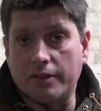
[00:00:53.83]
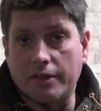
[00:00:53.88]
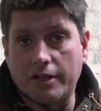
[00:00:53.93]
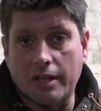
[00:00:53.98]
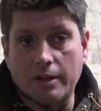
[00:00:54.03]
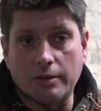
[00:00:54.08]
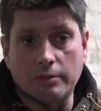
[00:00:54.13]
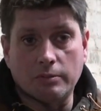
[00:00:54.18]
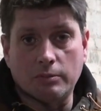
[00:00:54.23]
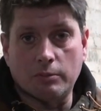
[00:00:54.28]
You
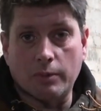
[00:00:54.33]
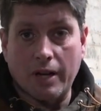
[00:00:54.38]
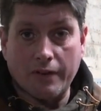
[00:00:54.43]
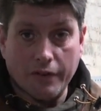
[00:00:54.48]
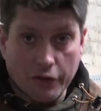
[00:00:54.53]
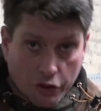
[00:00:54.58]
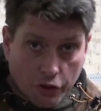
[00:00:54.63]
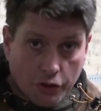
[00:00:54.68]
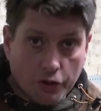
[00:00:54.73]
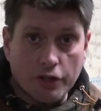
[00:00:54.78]
know, we'll
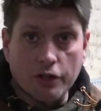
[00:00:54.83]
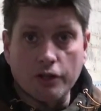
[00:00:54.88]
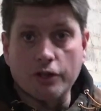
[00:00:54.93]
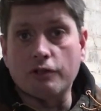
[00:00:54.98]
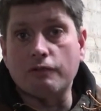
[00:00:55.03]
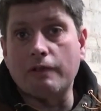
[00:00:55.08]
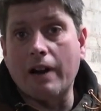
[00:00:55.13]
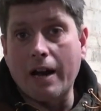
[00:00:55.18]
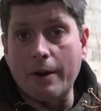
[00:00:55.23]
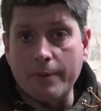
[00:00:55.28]
have a good
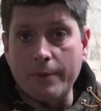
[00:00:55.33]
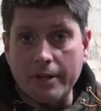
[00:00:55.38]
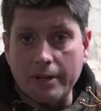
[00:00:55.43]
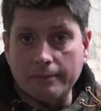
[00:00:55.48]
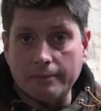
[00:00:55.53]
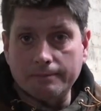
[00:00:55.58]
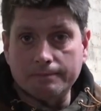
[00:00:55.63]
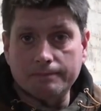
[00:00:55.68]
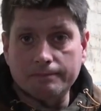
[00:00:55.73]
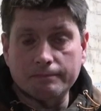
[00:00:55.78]
look round
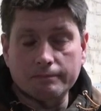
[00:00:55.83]
it,